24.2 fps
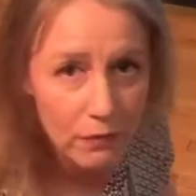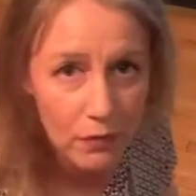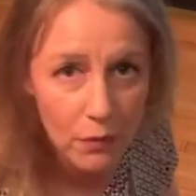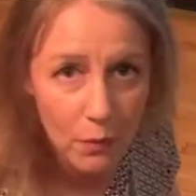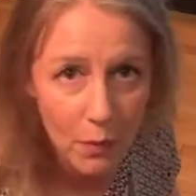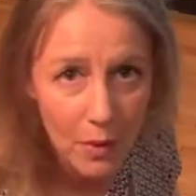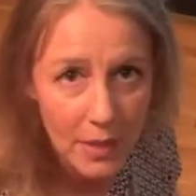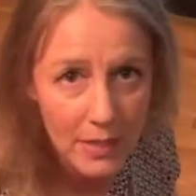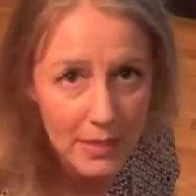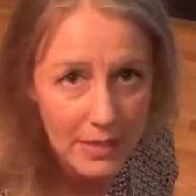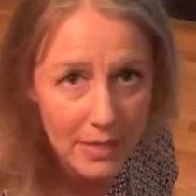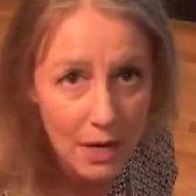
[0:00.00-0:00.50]

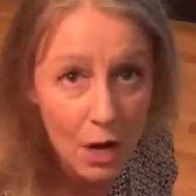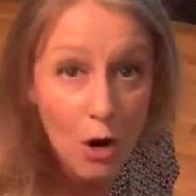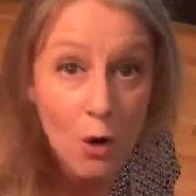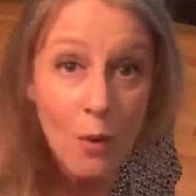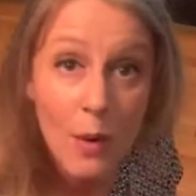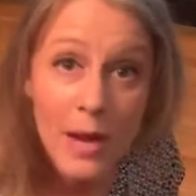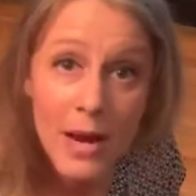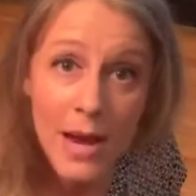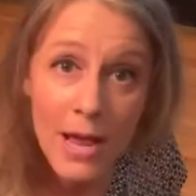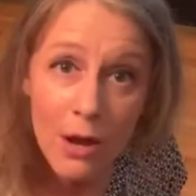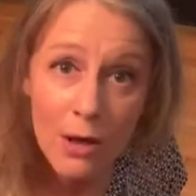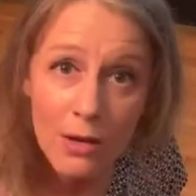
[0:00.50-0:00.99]
ones. Oh,
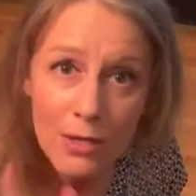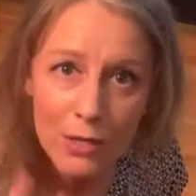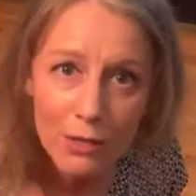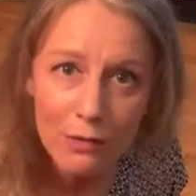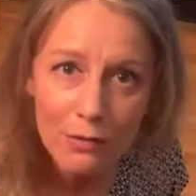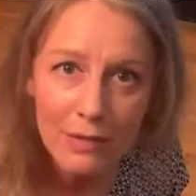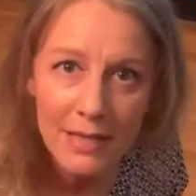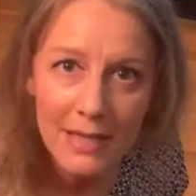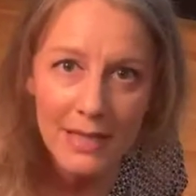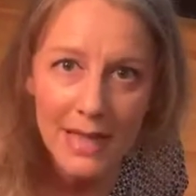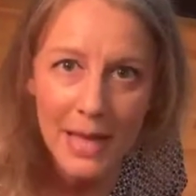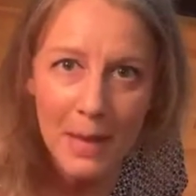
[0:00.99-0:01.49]
and I also
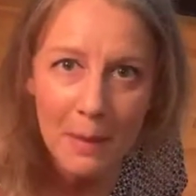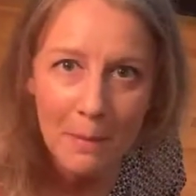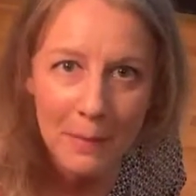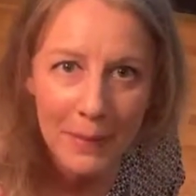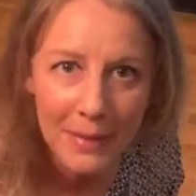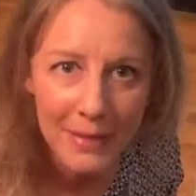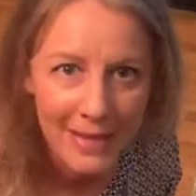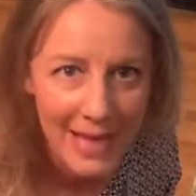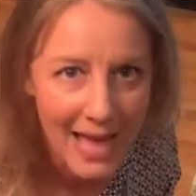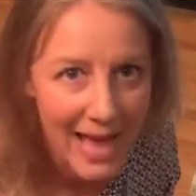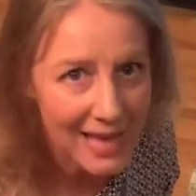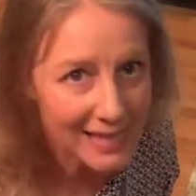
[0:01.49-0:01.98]
really like
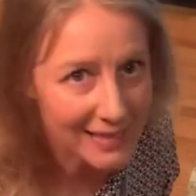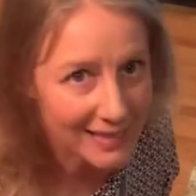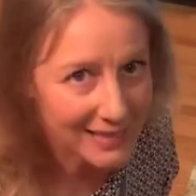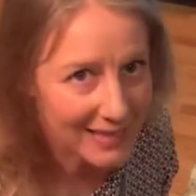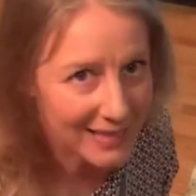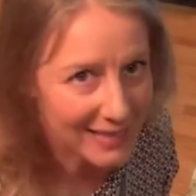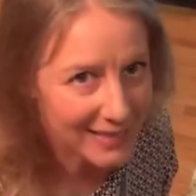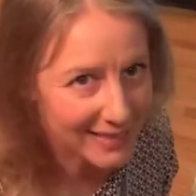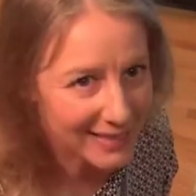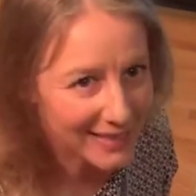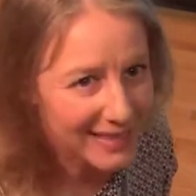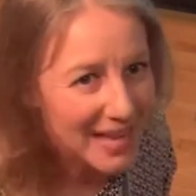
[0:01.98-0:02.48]

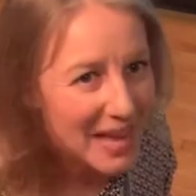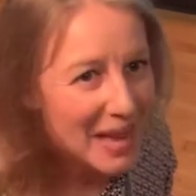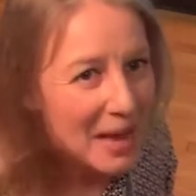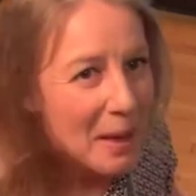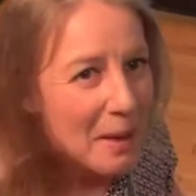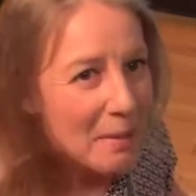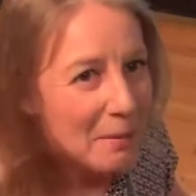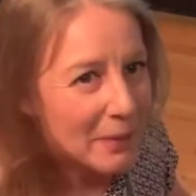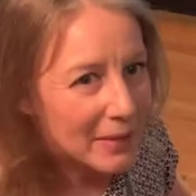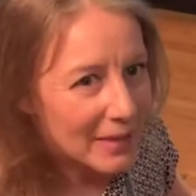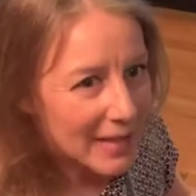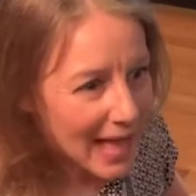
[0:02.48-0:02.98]
molasses.
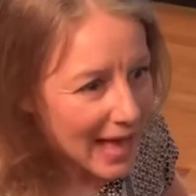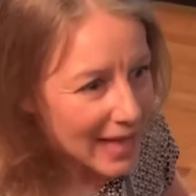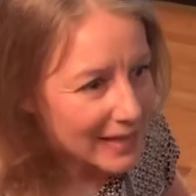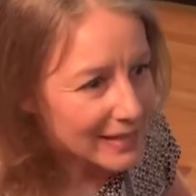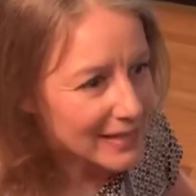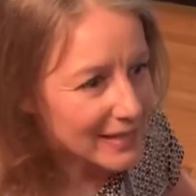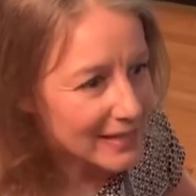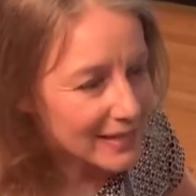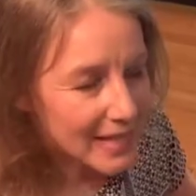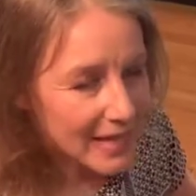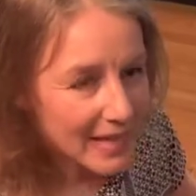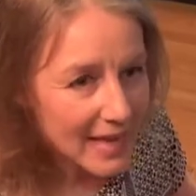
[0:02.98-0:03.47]

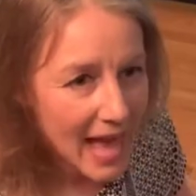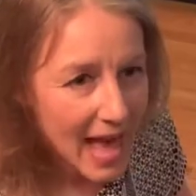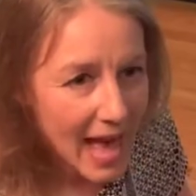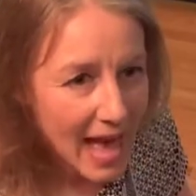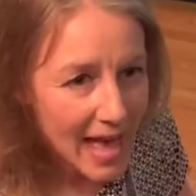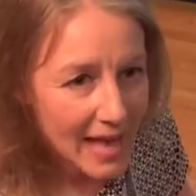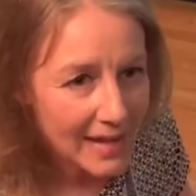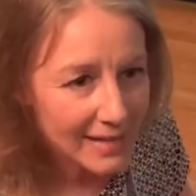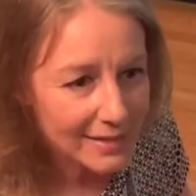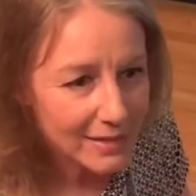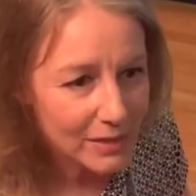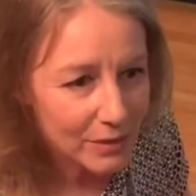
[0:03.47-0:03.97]
Molasses I
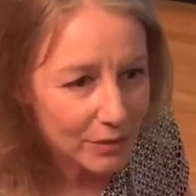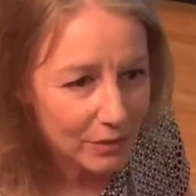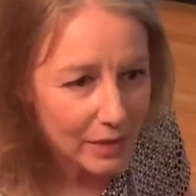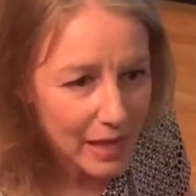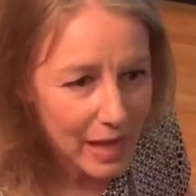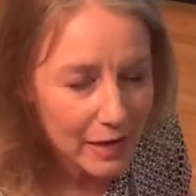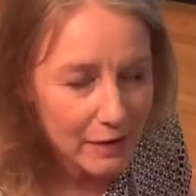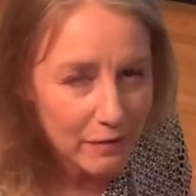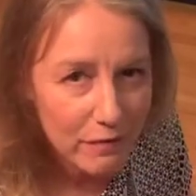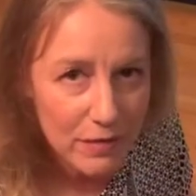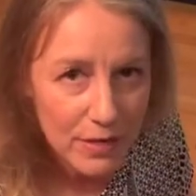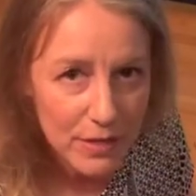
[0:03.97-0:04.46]
add to a
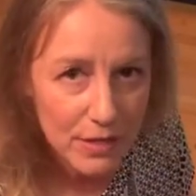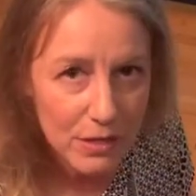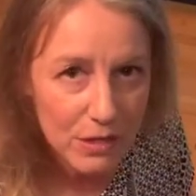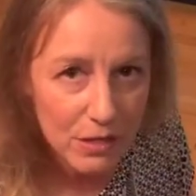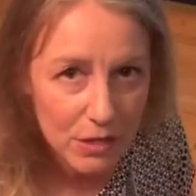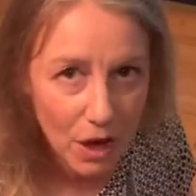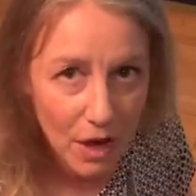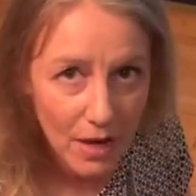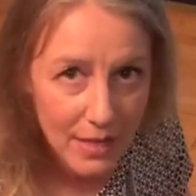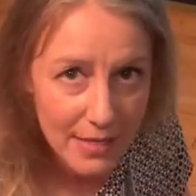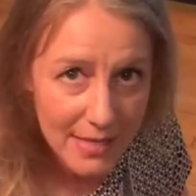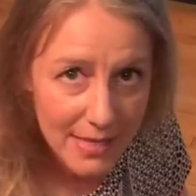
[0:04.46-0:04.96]
lot of the
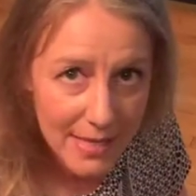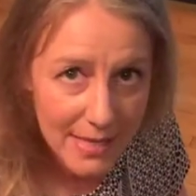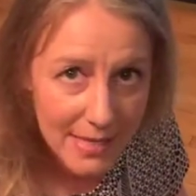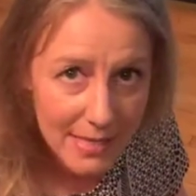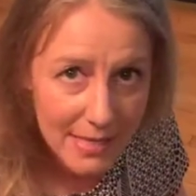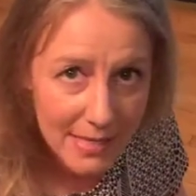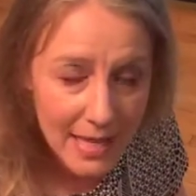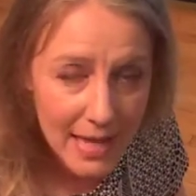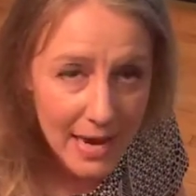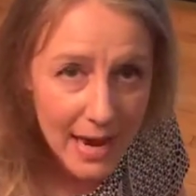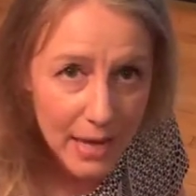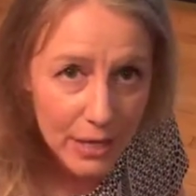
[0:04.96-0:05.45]
sauces
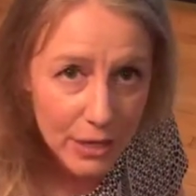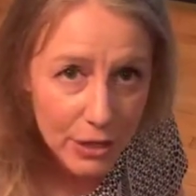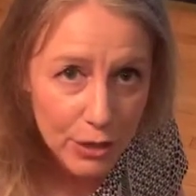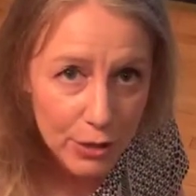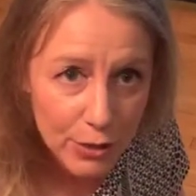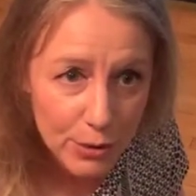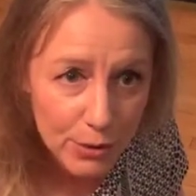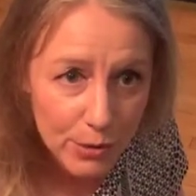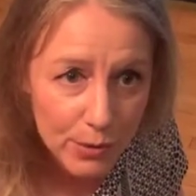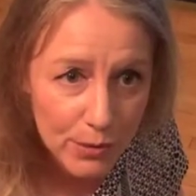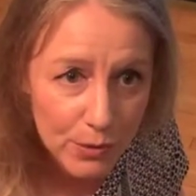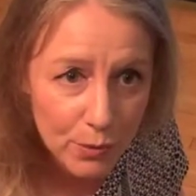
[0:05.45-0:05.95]
that I
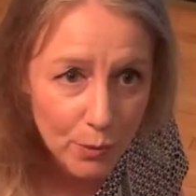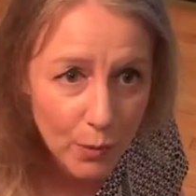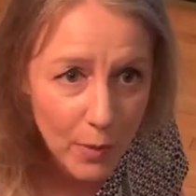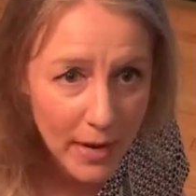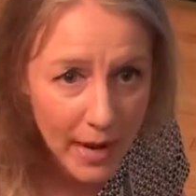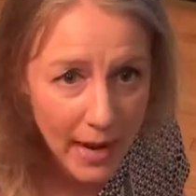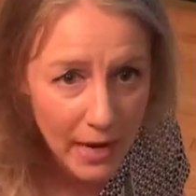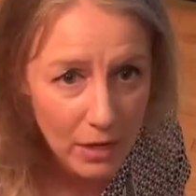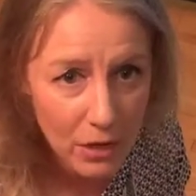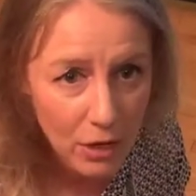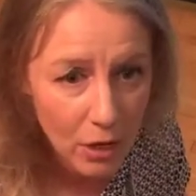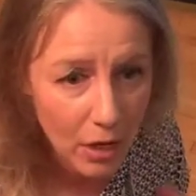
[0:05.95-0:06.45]
use when
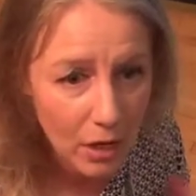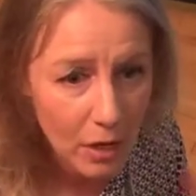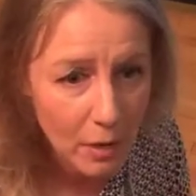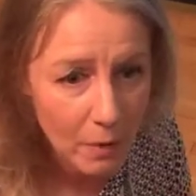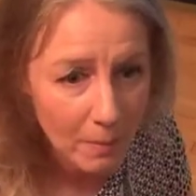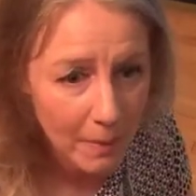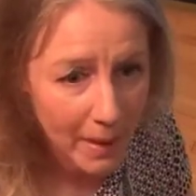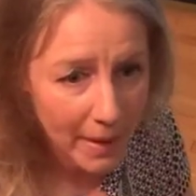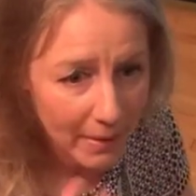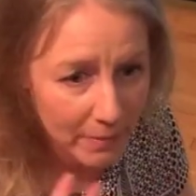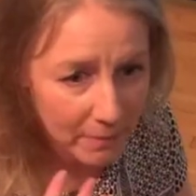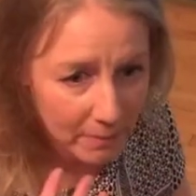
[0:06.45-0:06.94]
I cook
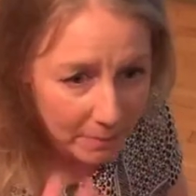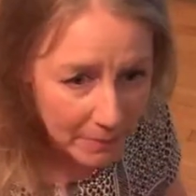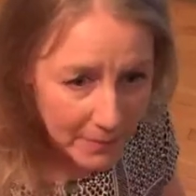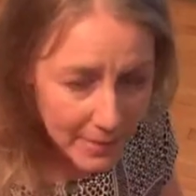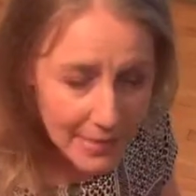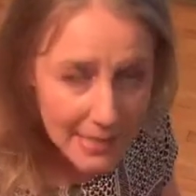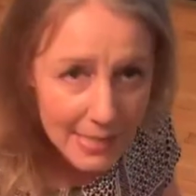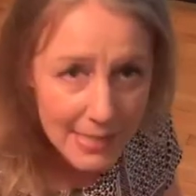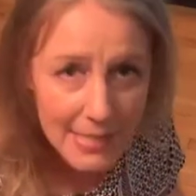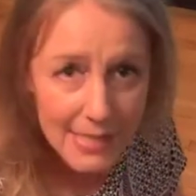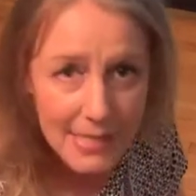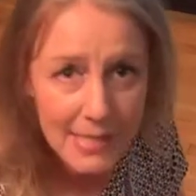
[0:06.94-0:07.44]
my
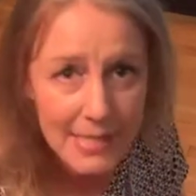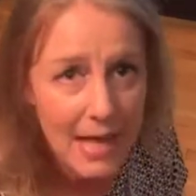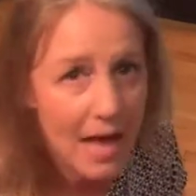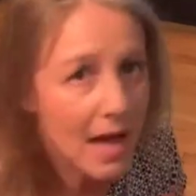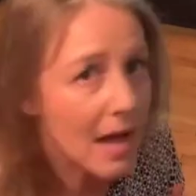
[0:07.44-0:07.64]
meats.